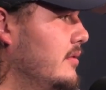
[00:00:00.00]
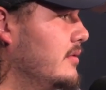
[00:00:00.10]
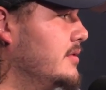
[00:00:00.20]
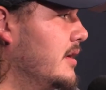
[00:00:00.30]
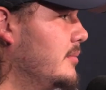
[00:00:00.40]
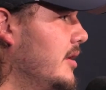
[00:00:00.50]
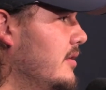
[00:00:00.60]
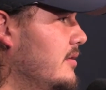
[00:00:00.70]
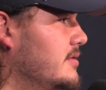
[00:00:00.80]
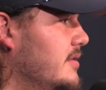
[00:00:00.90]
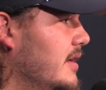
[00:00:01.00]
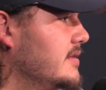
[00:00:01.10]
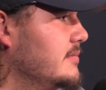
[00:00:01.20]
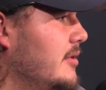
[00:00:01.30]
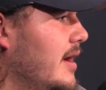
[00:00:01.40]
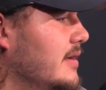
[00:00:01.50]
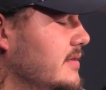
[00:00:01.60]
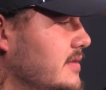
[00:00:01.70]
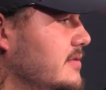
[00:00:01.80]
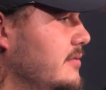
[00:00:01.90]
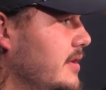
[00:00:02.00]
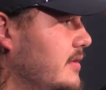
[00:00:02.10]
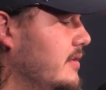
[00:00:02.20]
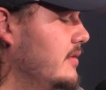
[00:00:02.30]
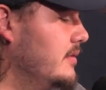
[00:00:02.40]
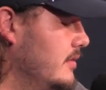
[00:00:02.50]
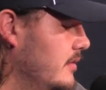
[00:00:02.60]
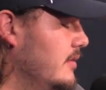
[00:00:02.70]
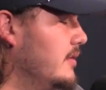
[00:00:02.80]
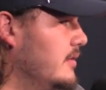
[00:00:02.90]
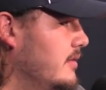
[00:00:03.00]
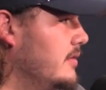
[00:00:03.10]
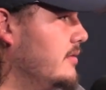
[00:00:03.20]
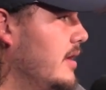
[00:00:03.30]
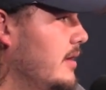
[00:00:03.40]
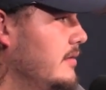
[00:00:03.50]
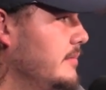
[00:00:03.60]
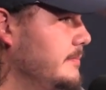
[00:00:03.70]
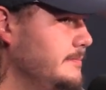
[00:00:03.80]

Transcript: we're trying to make all the strides in practice this week to do that.